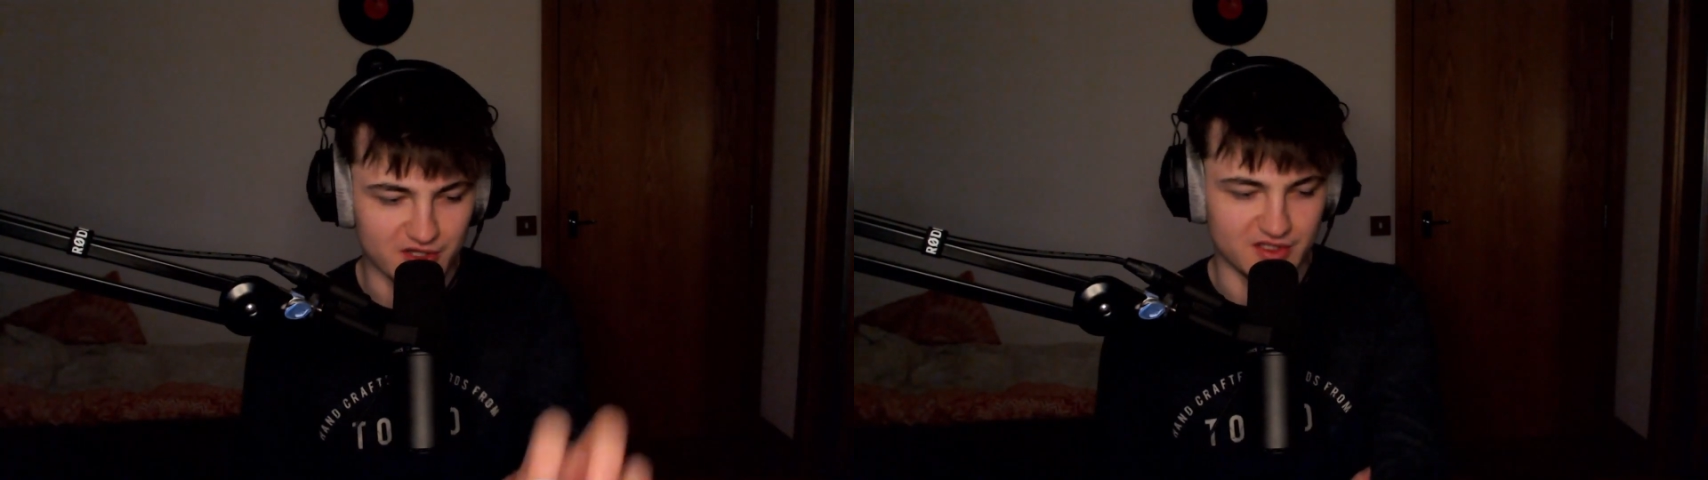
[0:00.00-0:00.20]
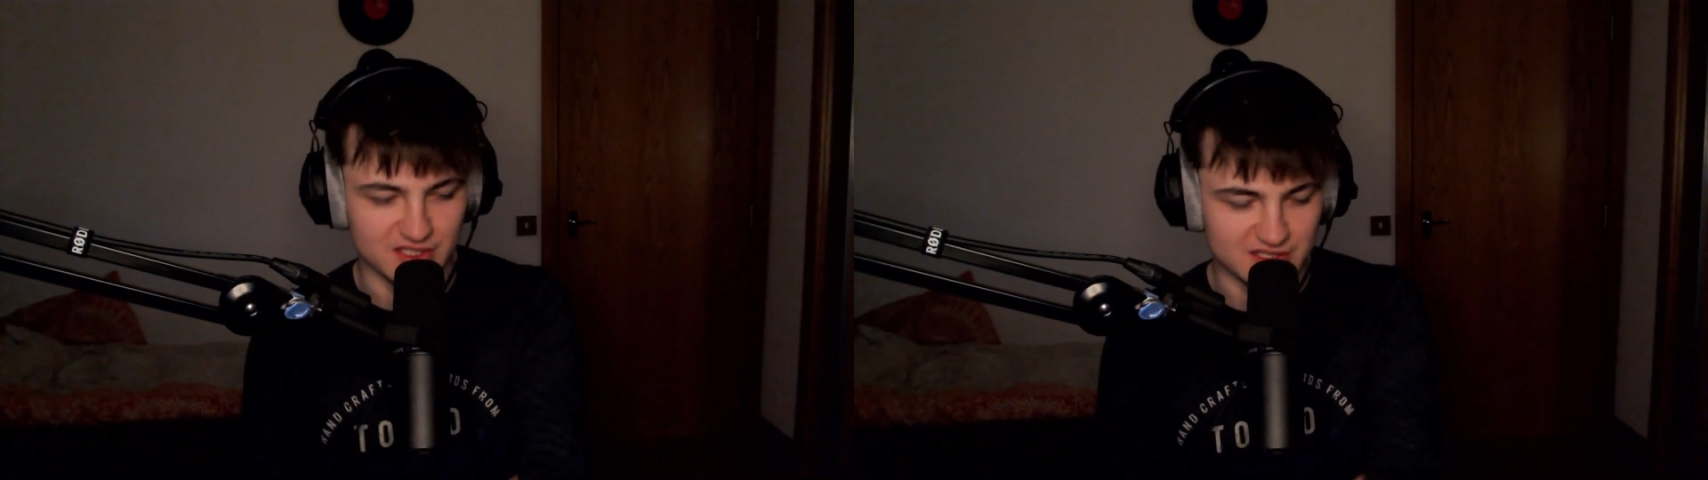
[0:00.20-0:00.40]

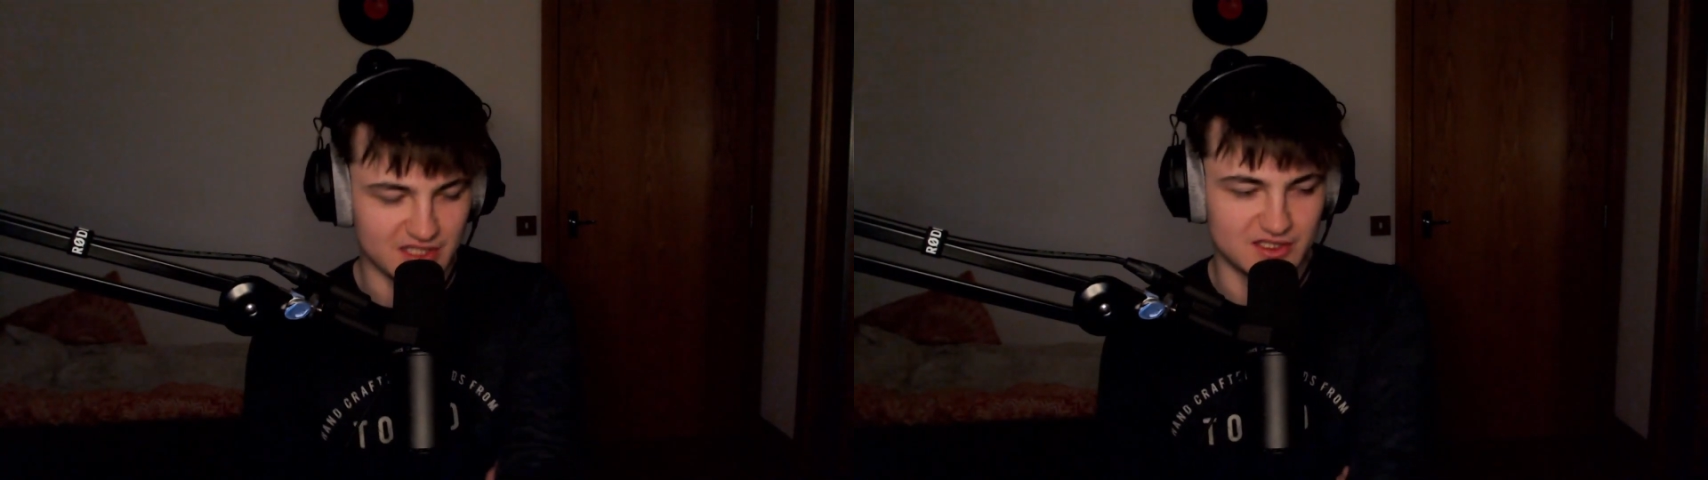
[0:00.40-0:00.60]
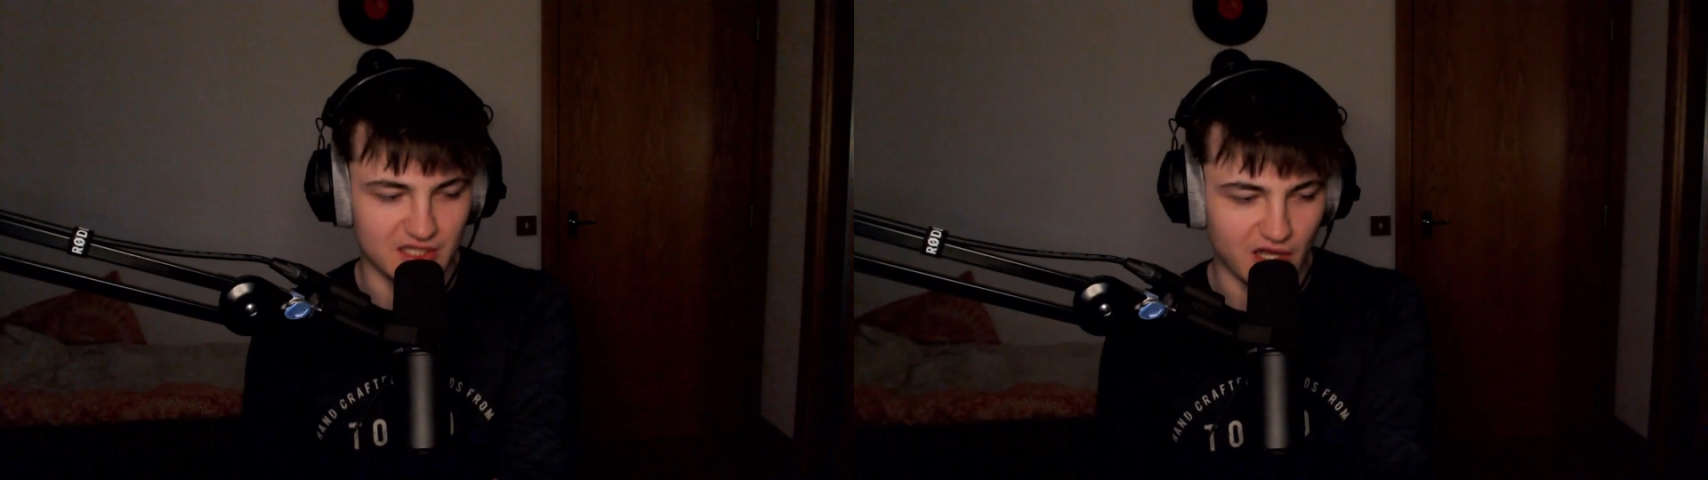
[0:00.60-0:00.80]

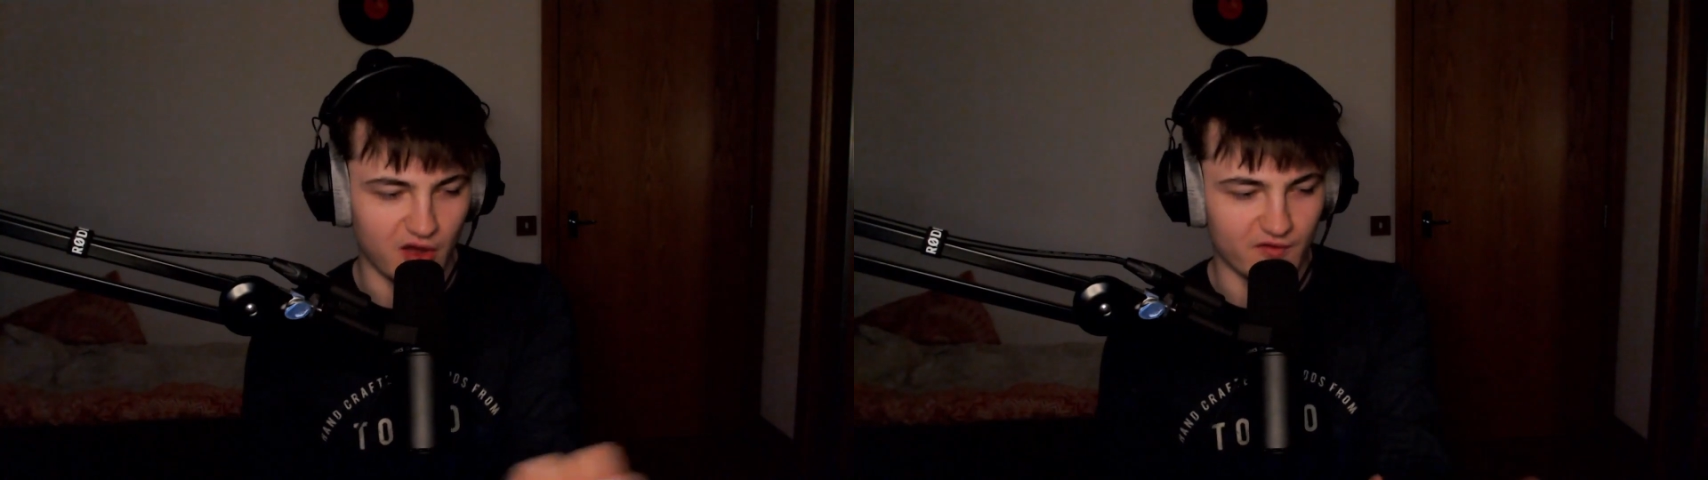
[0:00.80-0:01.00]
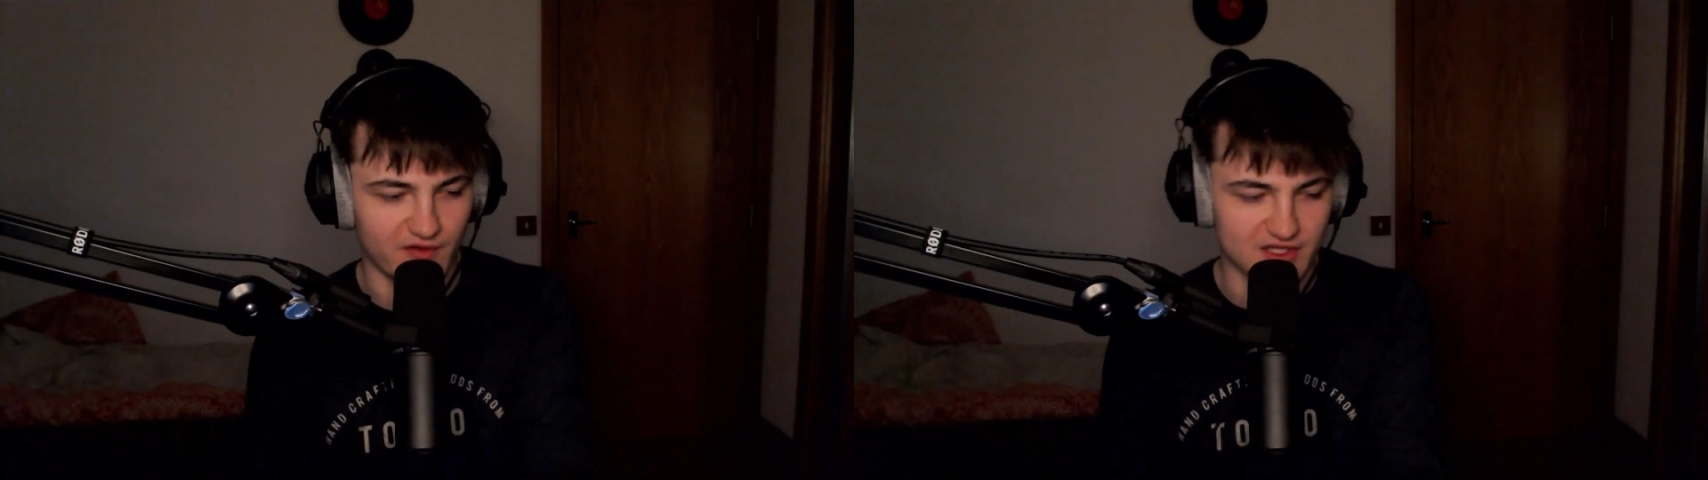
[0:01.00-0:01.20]
consistency
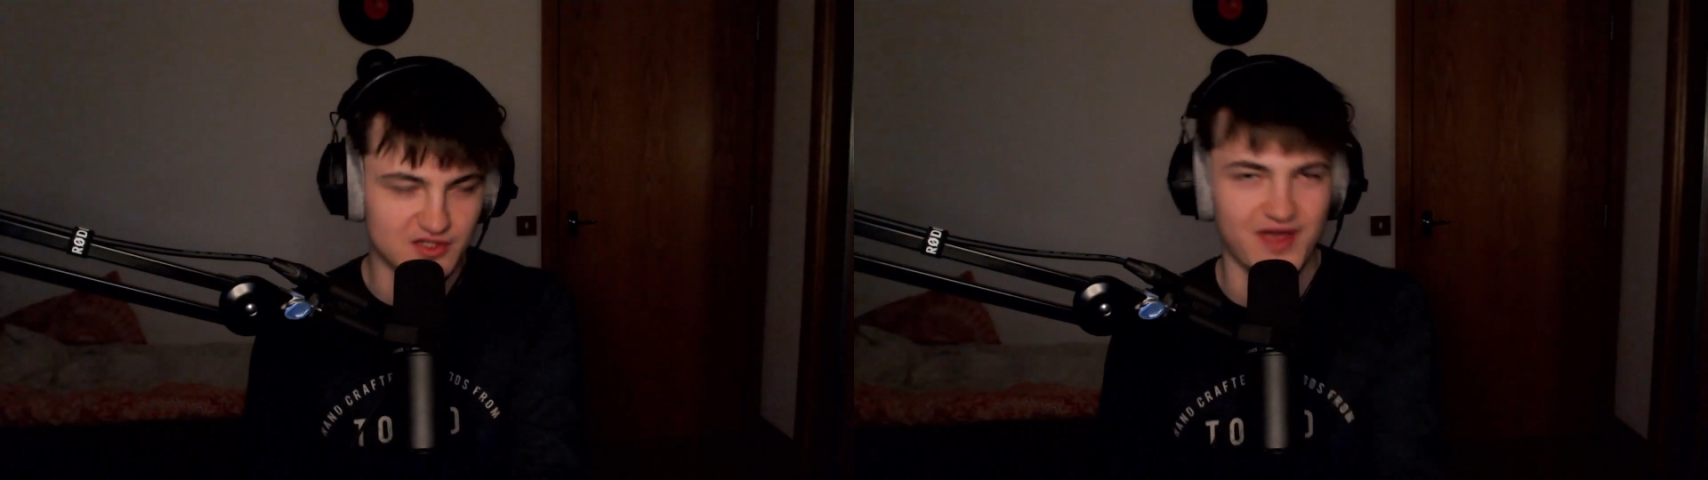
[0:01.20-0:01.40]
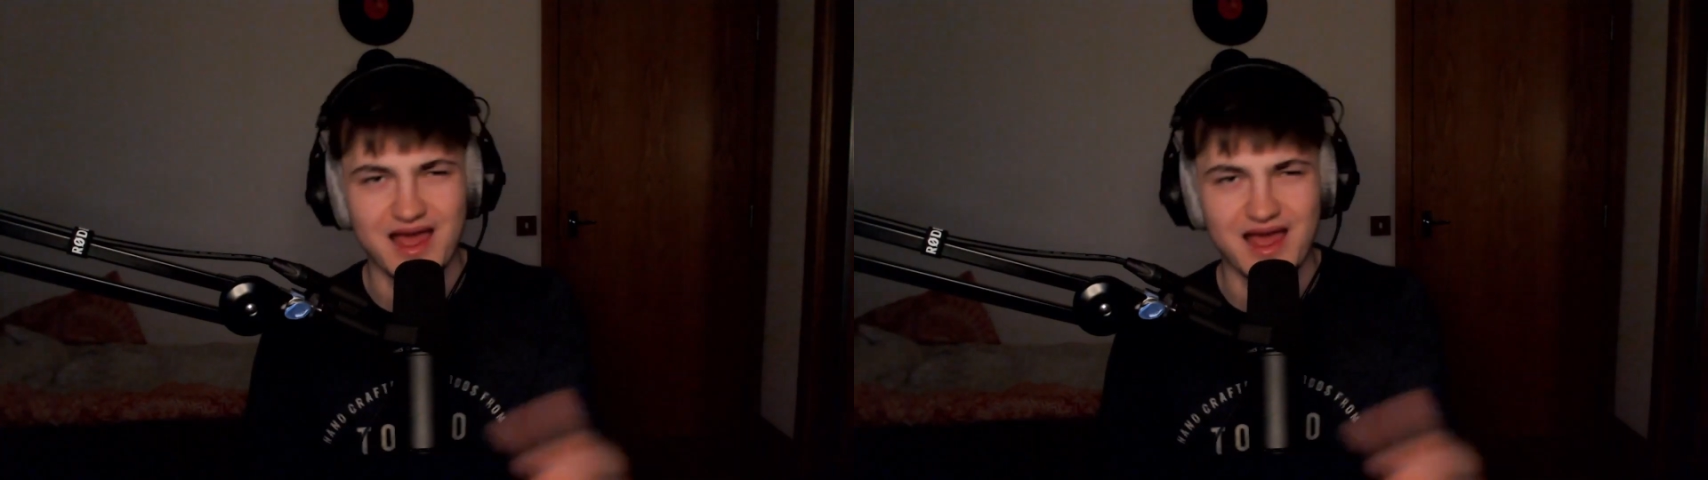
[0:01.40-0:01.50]
of like stuff.